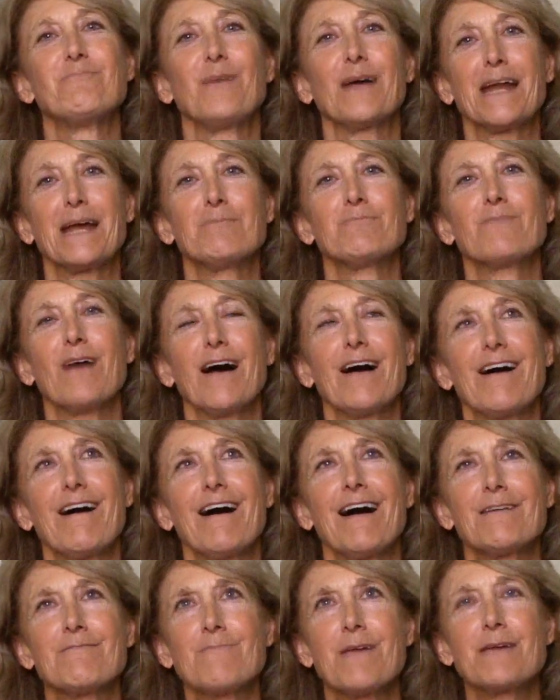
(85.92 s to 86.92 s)
But I
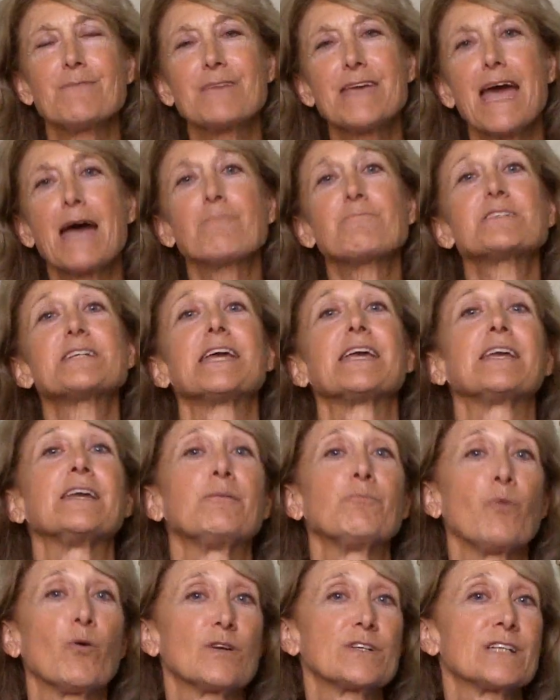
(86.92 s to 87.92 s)
maybe am
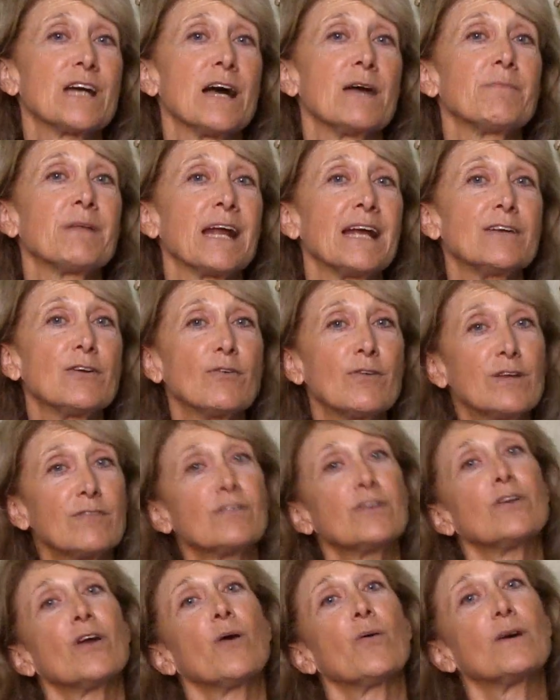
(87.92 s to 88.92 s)
taking more time, and I don't
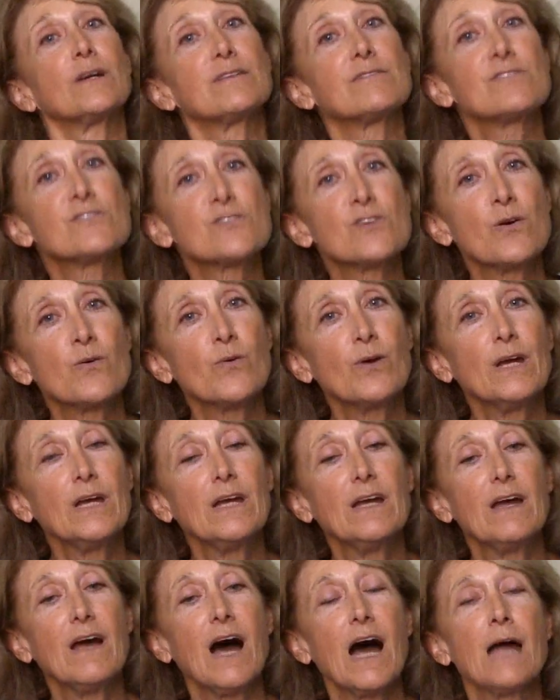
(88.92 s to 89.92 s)
even know it. So
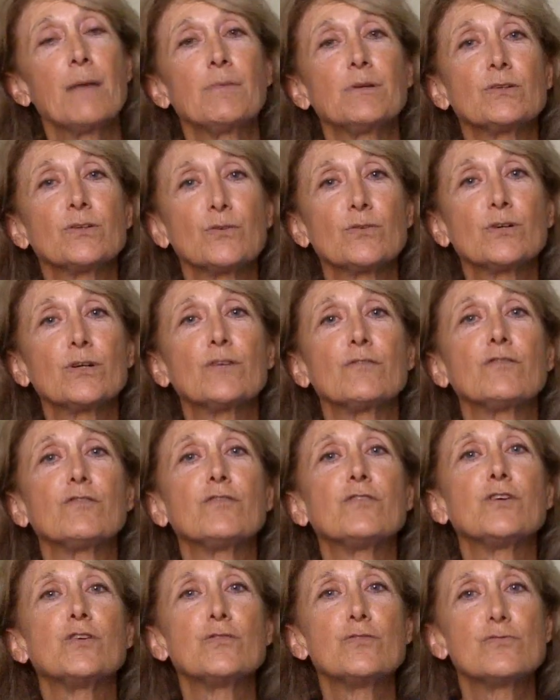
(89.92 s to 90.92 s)
I'm a little
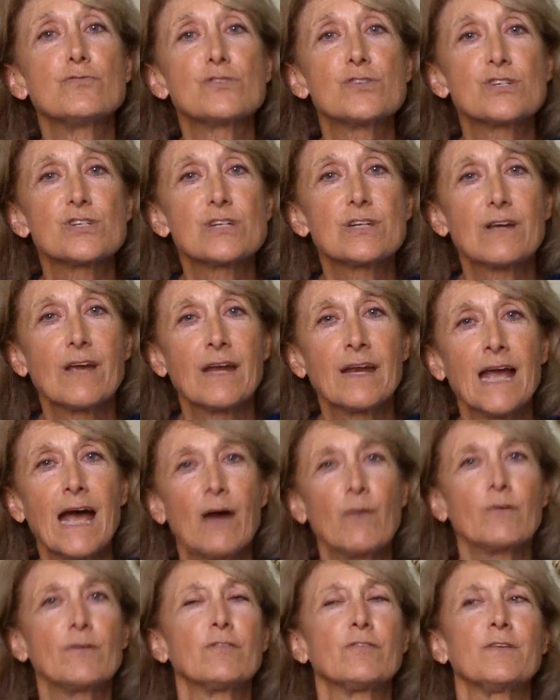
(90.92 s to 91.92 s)
confused in
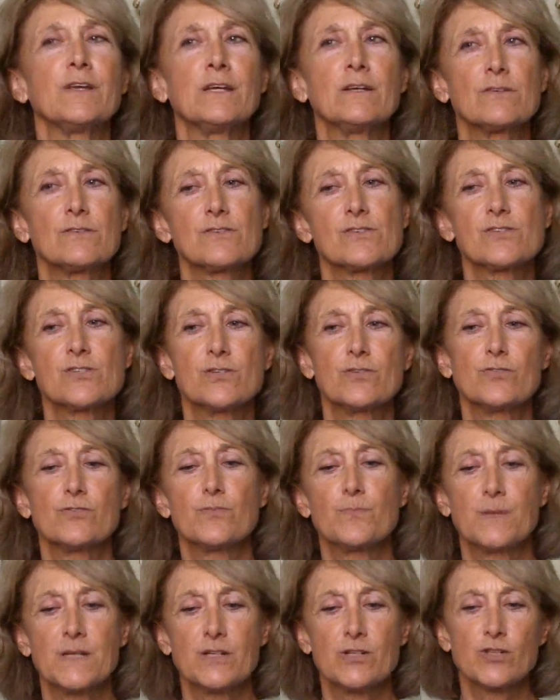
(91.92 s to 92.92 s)
how it feels to
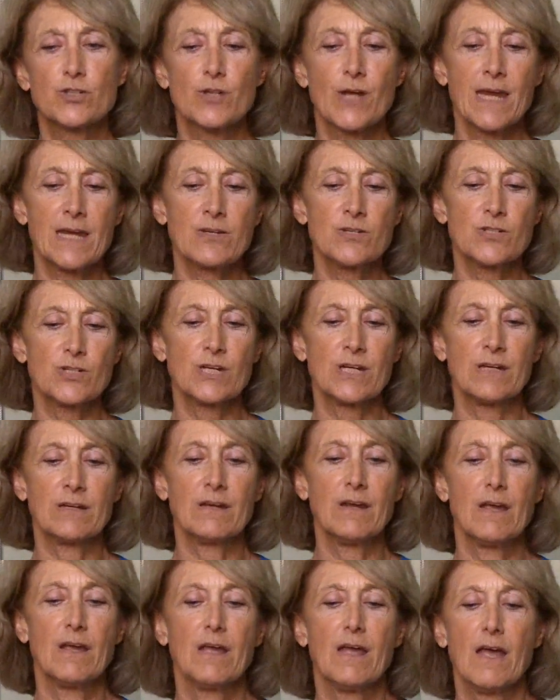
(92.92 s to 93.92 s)
be
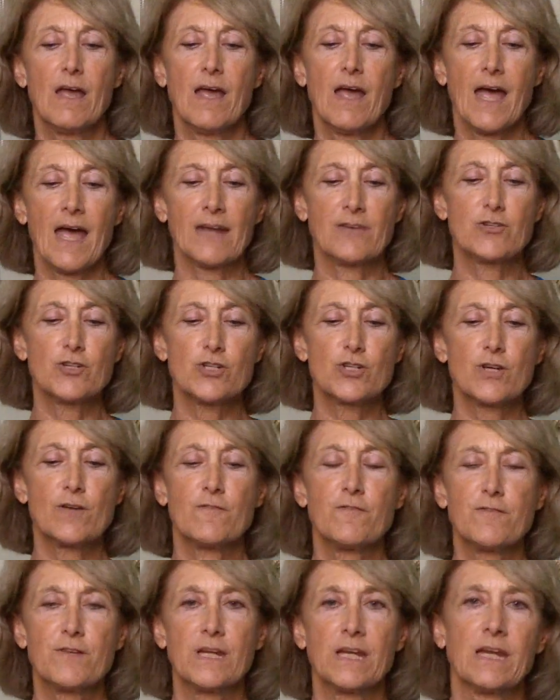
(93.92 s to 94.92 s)
changing and
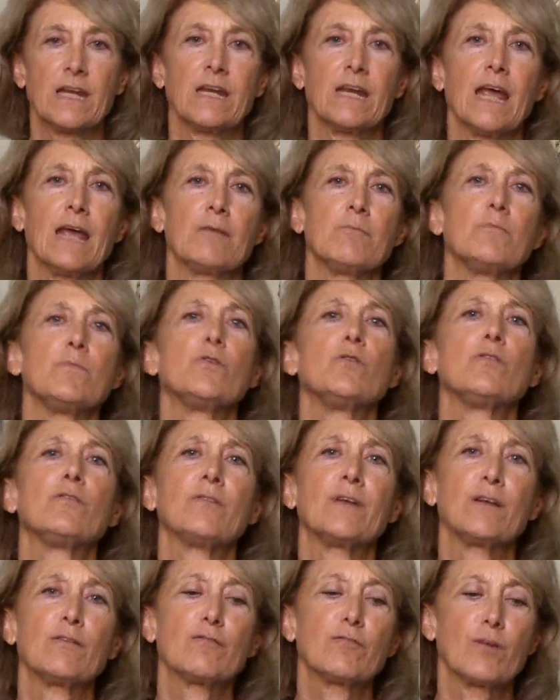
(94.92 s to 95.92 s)
shifting and
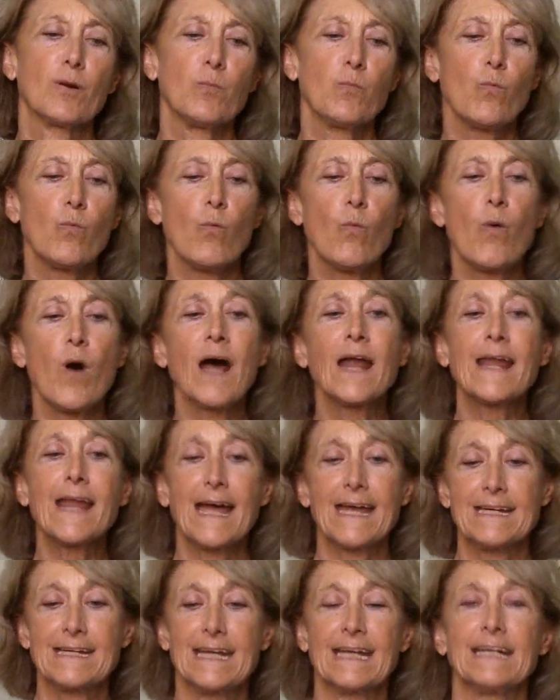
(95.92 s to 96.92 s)
moving from one
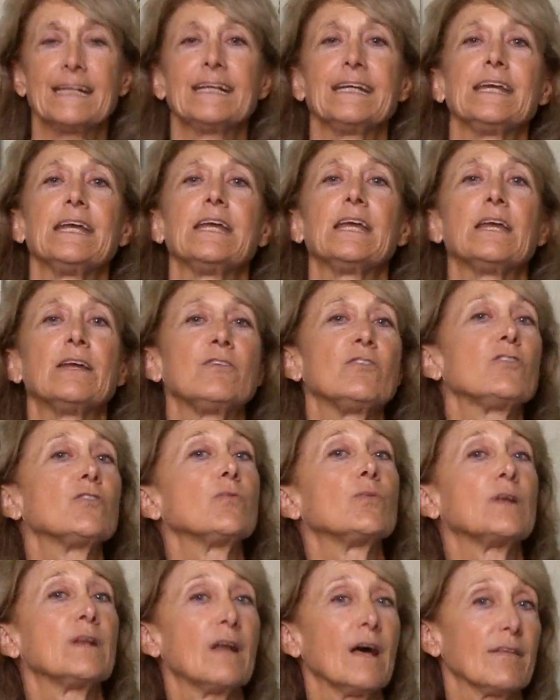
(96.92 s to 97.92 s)
identity into
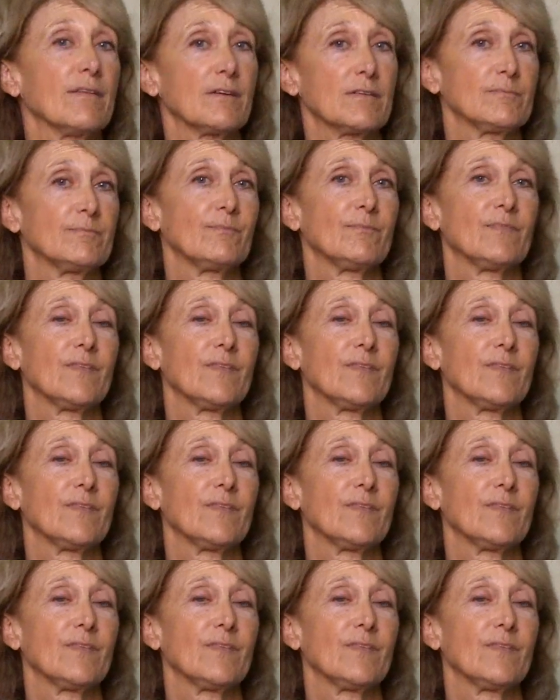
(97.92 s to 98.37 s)
another.